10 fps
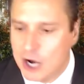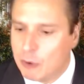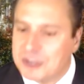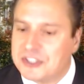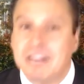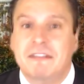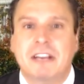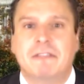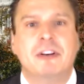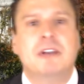receiving
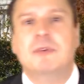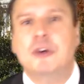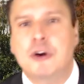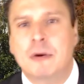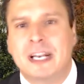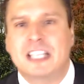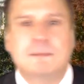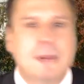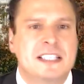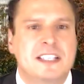a free room and
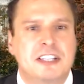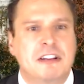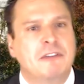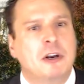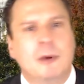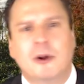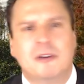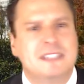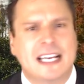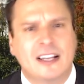expenses at the Fairmount
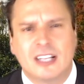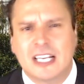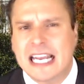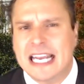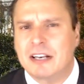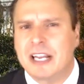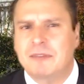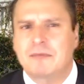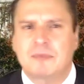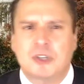Hotel
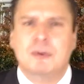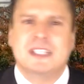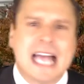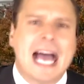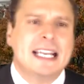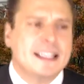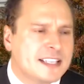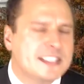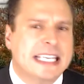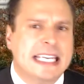to reside in the
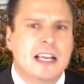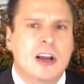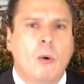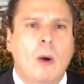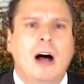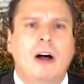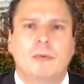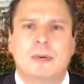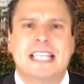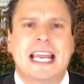city while
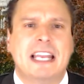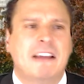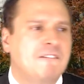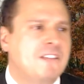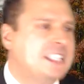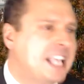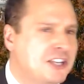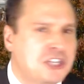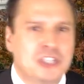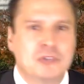retaining a
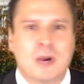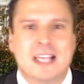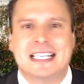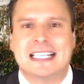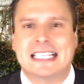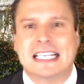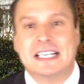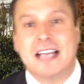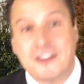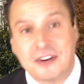fictitious residence in
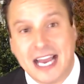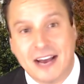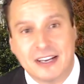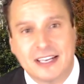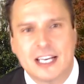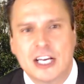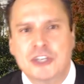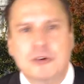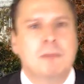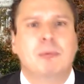another county
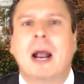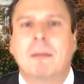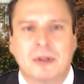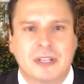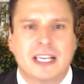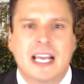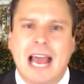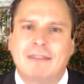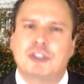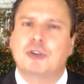to improperly
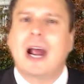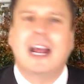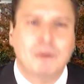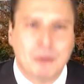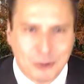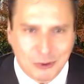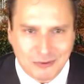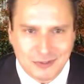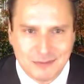have a trial removed.